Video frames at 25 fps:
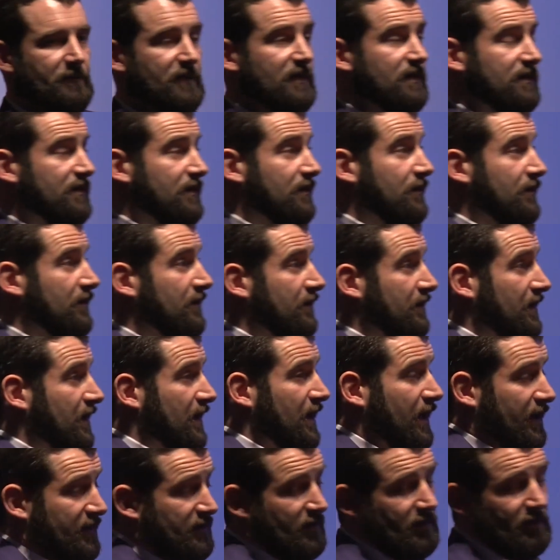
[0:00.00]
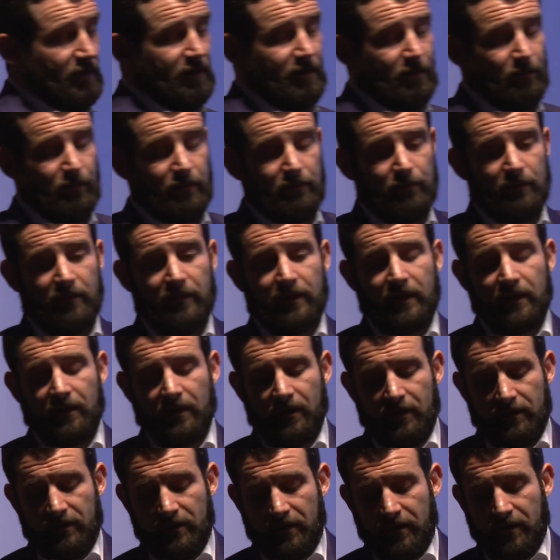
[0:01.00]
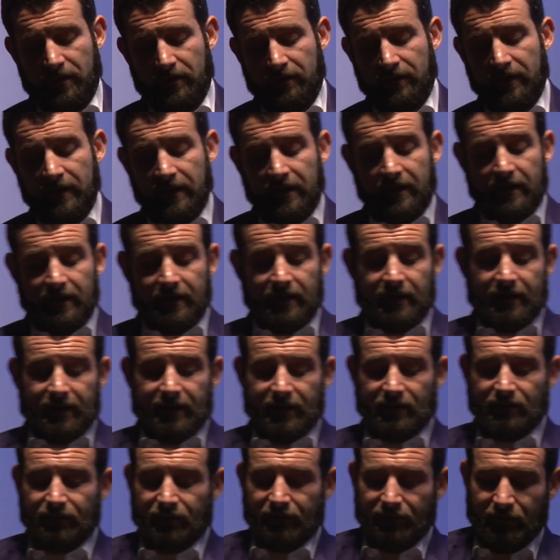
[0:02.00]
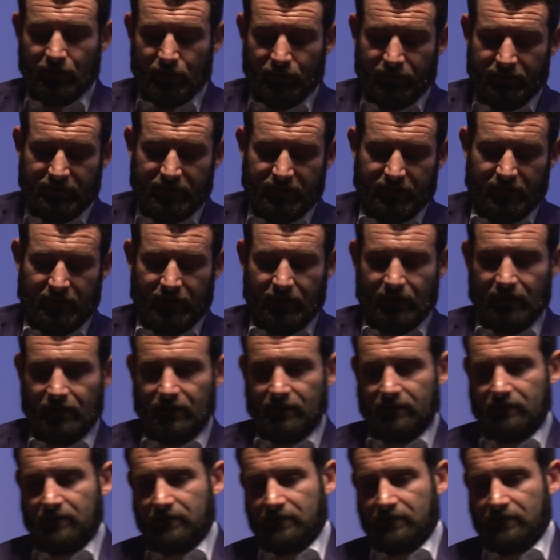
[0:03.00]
So the next thing that we're working on there is fusing